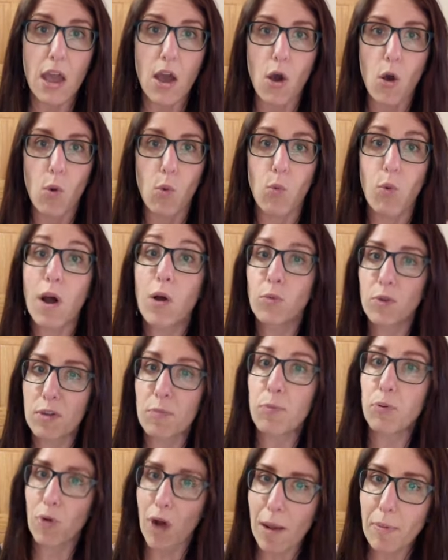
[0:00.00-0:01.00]
What we
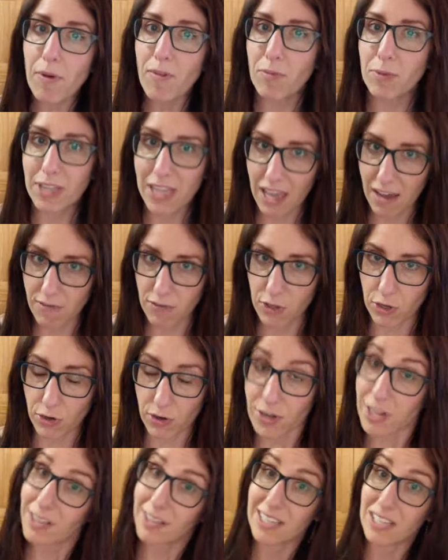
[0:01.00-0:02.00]
probably have learned, at
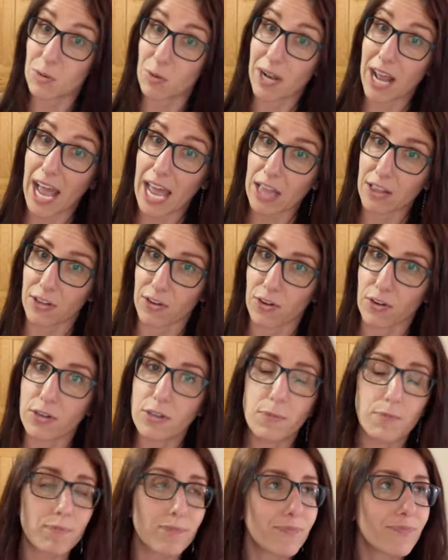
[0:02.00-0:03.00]
least what I learned,
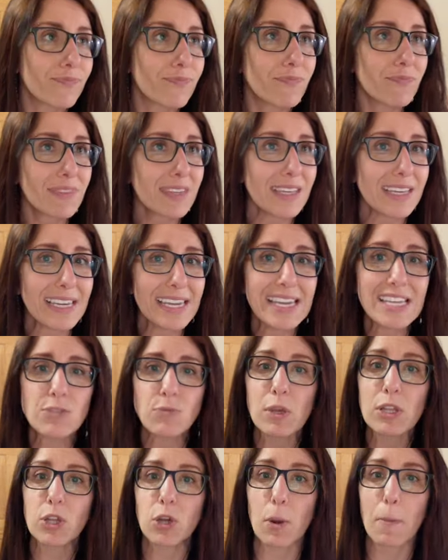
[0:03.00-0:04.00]
is we
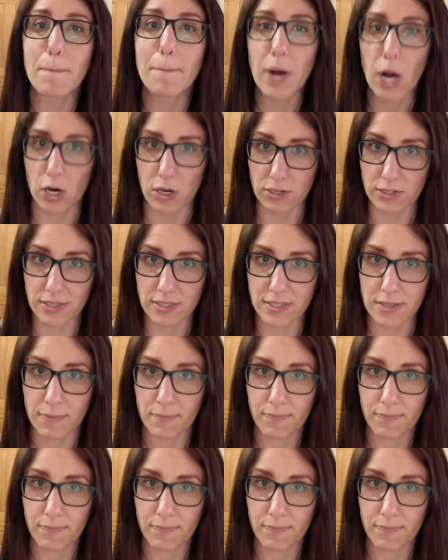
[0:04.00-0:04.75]
learn parts.